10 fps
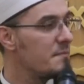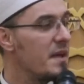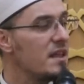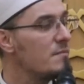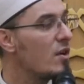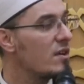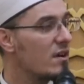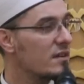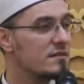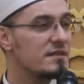Many
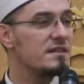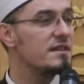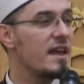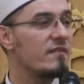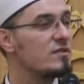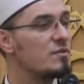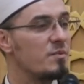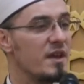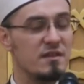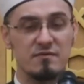monarchs didn't have to
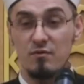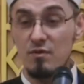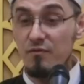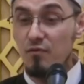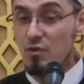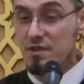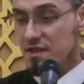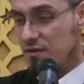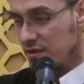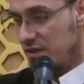wait for
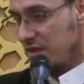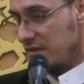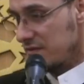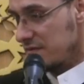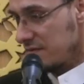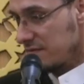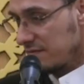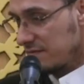40 odd years.